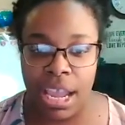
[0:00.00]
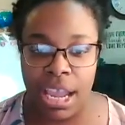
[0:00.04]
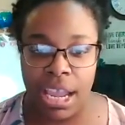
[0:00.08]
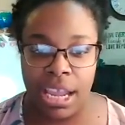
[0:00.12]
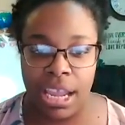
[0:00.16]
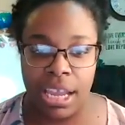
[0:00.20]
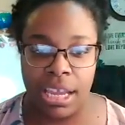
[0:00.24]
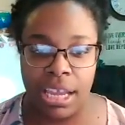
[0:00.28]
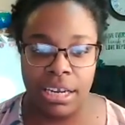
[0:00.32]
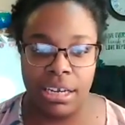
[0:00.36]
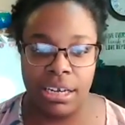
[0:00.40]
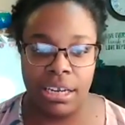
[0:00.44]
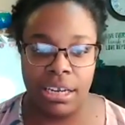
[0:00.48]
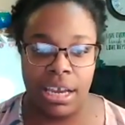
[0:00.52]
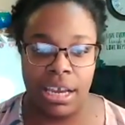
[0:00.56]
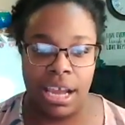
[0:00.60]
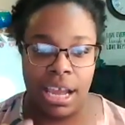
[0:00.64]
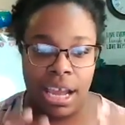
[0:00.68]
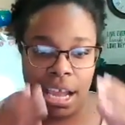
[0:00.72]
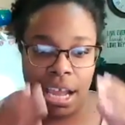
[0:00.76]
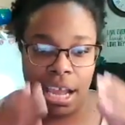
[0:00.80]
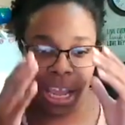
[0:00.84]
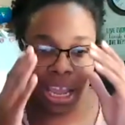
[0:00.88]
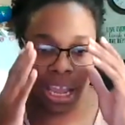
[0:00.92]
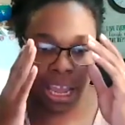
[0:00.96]
And
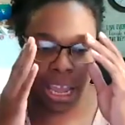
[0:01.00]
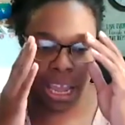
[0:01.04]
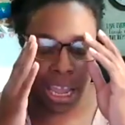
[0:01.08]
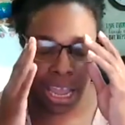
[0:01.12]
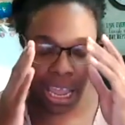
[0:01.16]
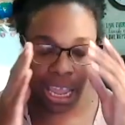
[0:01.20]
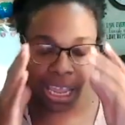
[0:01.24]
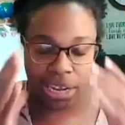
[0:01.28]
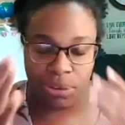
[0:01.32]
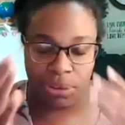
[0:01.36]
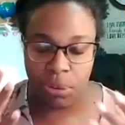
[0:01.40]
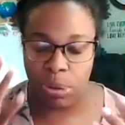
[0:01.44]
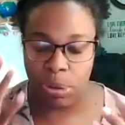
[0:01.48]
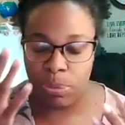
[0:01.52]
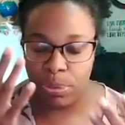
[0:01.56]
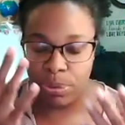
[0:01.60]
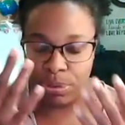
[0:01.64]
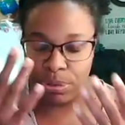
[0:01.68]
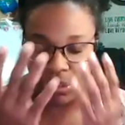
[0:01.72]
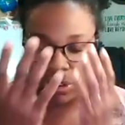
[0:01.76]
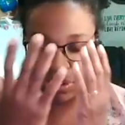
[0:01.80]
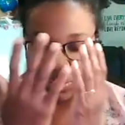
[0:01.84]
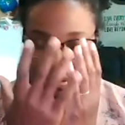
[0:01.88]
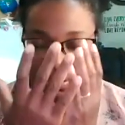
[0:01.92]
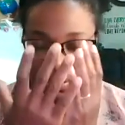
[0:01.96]
and we were
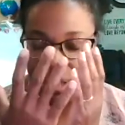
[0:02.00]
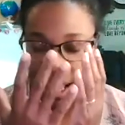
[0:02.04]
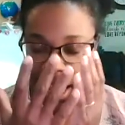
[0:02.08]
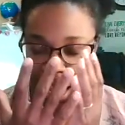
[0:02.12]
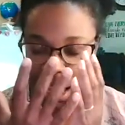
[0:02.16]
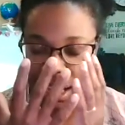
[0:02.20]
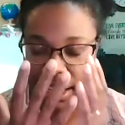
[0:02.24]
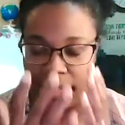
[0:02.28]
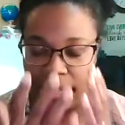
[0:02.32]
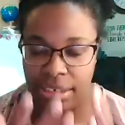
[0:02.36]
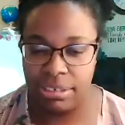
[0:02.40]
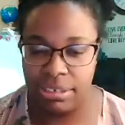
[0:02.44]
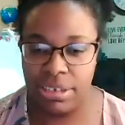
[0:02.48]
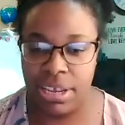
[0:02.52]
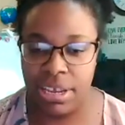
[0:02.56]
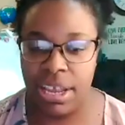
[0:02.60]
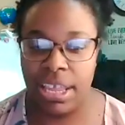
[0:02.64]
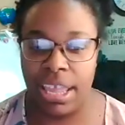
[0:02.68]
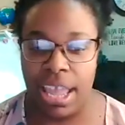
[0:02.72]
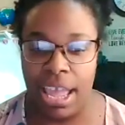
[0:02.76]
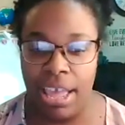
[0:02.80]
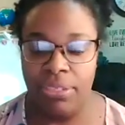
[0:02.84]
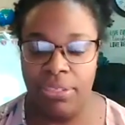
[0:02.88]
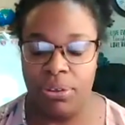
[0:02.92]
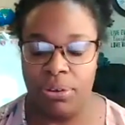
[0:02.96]
just like
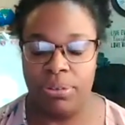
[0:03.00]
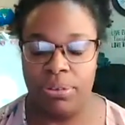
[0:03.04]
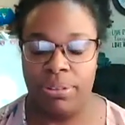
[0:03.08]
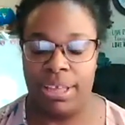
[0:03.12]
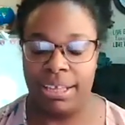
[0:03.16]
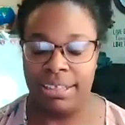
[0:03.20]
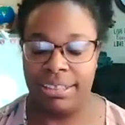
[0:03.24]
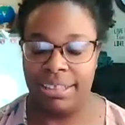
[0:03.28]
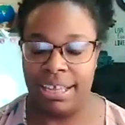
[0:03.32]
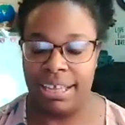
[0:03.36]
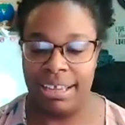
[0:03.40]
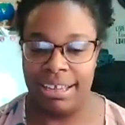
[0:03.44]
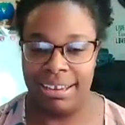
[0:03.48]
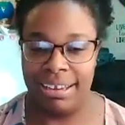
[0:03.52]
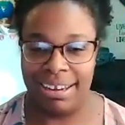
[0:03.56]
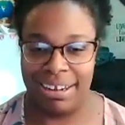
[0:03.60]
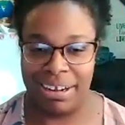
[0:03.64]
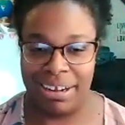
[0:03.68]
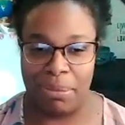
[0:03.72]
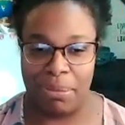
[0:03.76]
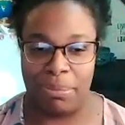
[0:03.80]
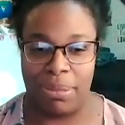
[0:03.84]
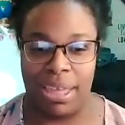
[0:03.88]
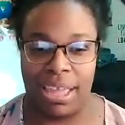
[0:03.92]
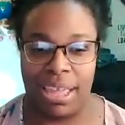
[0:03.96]
together like that.
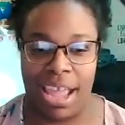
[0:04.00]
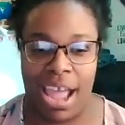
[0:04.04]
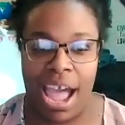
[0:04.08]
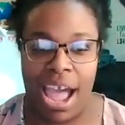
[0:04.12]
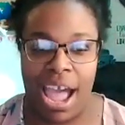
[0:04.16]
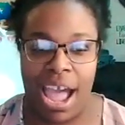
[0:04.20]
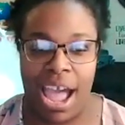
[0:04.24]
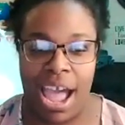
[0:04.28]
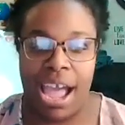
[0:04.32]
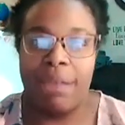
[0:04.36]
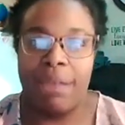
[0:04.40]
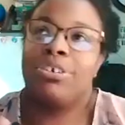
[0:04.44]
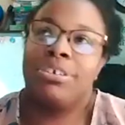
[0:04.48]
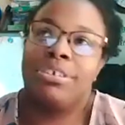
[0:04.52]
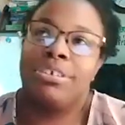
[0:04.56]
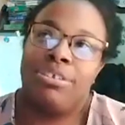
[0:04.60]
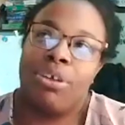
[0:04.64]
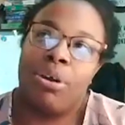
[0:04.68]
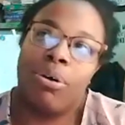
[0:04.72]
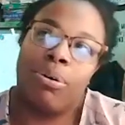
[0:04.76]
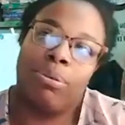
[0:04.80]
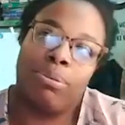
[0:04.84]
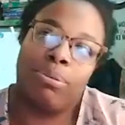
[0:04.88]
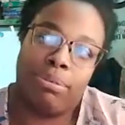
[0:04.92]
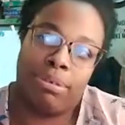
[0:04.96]
And I'm like, I'm
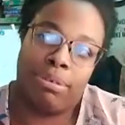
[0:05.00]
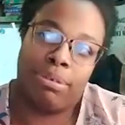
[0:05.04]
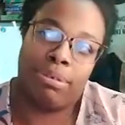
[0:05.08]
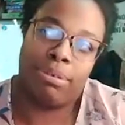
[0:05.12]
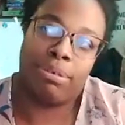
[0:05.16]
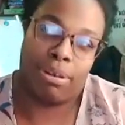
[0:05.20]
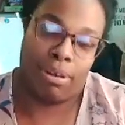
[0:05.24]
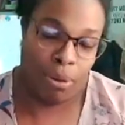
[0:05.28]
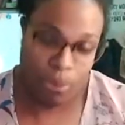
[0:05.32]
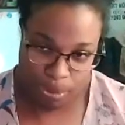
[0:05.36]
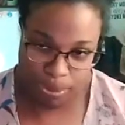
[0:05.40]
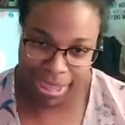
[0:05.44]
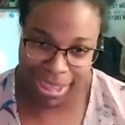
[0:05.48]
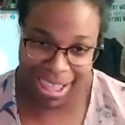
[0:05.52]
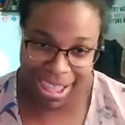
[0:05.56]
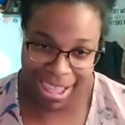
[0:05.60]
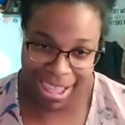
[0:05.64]
just don't know.